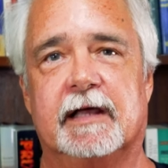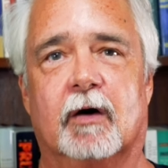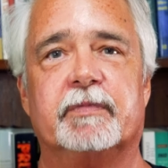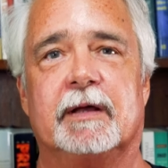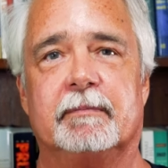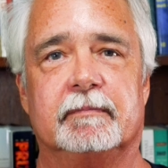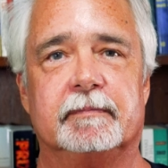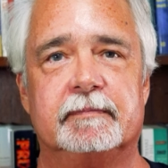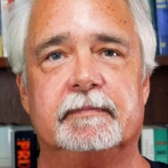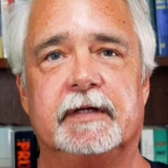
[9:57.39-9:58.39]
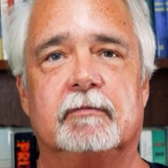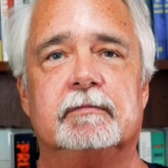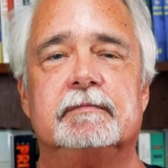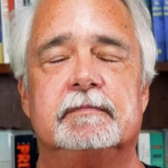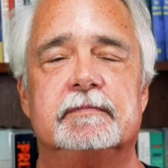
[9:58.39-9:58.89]
help them,
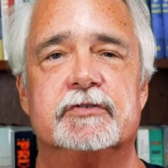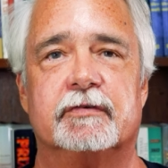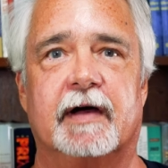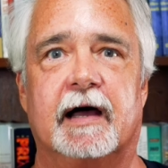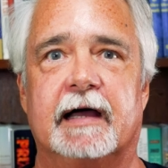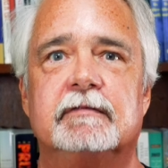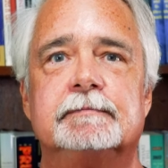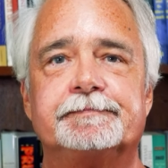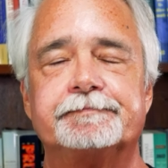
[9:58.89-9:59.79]
survive,